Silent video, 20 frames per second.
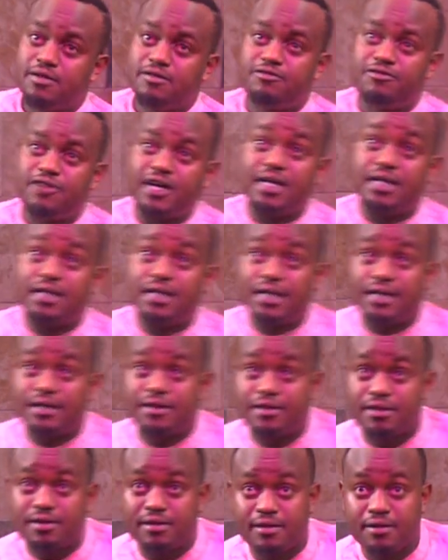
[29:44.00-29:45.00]

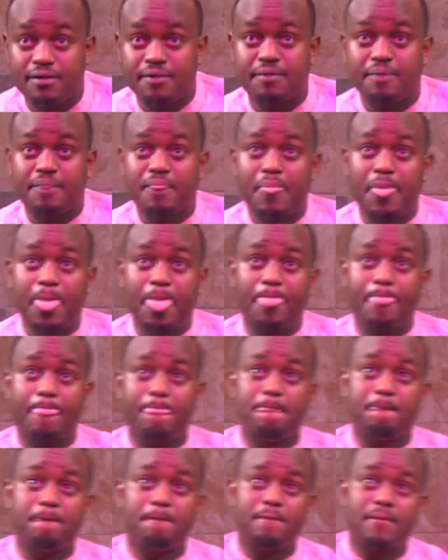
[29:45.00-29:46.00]
faileth.
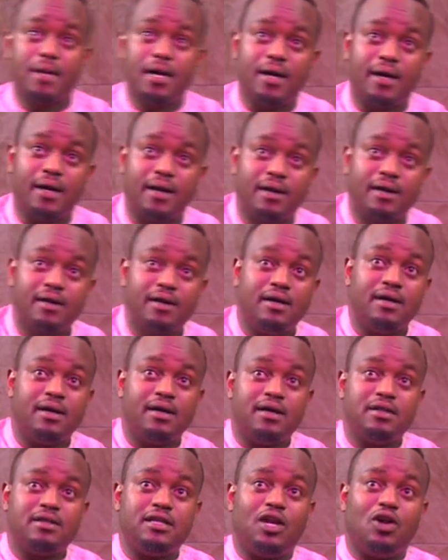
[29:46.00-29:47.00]

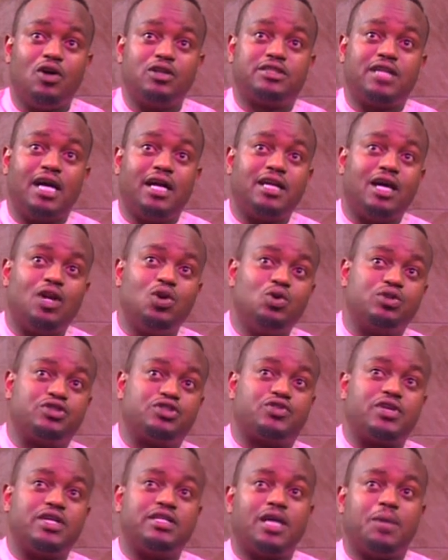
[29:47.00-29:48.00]
The Lord turned and looked
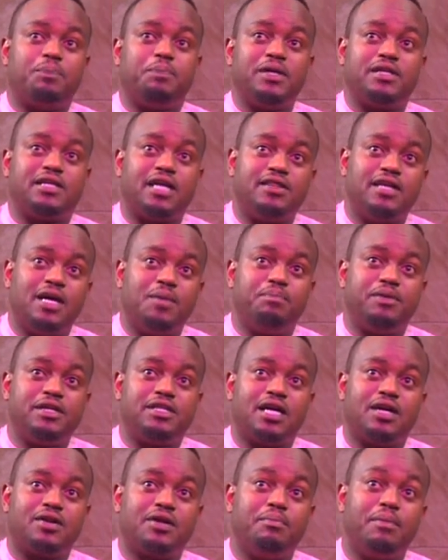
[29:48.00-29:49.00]
straight at Peter. Then
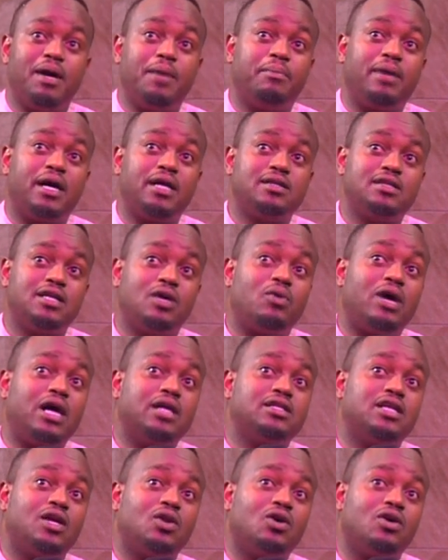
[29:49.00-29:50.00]
Peter remembered the
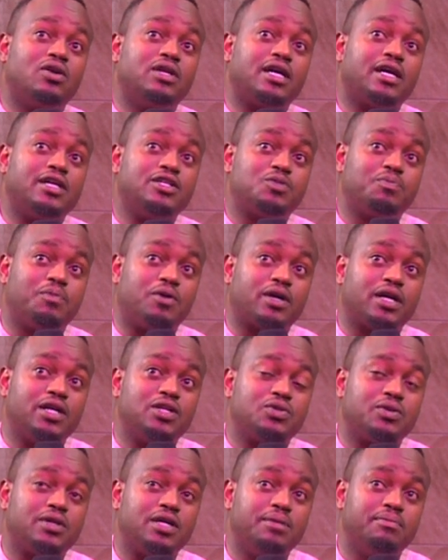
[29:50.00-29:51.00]
word the Lord had spoken
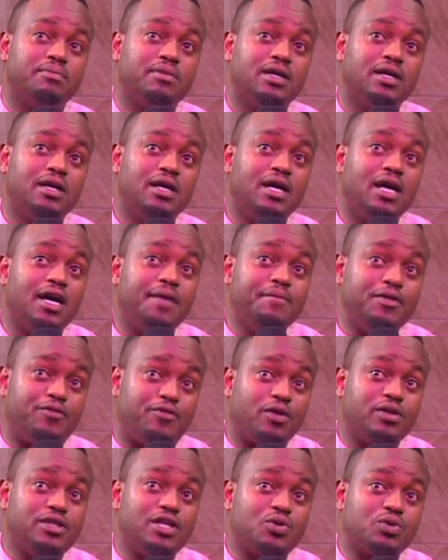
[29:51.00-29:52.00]
to him.
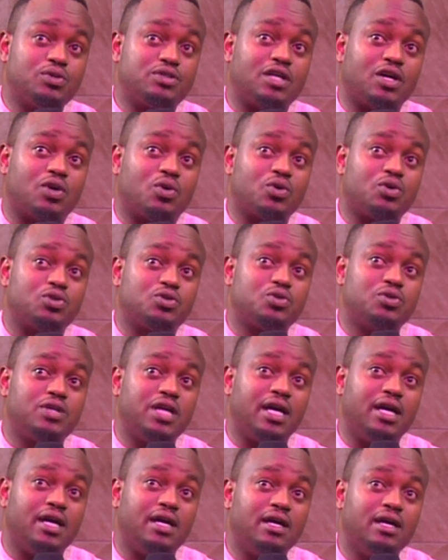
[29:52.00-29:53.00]
Before the rooster crowed
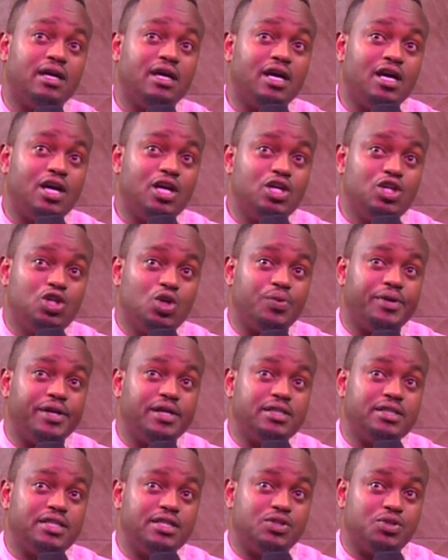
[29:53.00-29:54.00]
today, you will
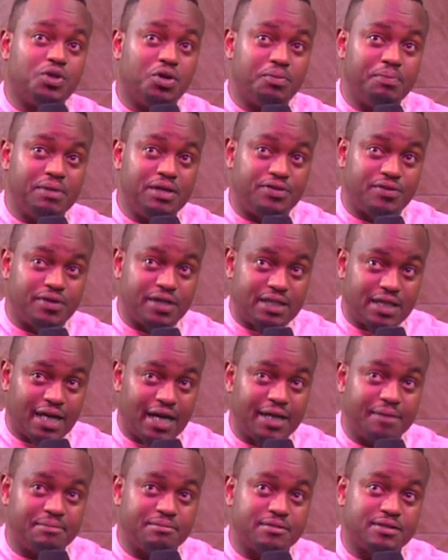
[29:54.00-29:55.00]
disown me three
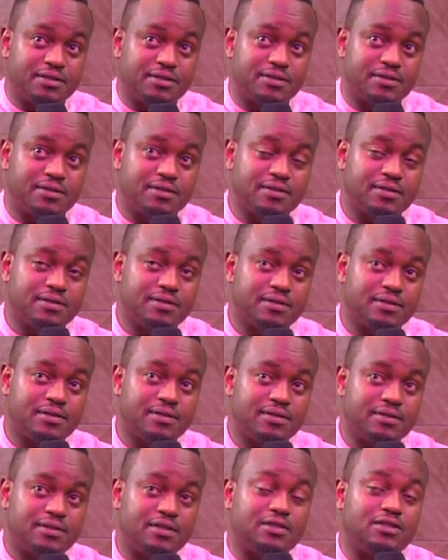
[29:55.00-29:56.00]
times.
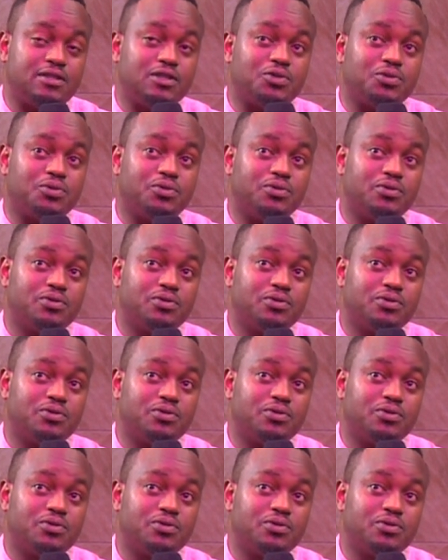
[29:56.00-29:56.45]
62.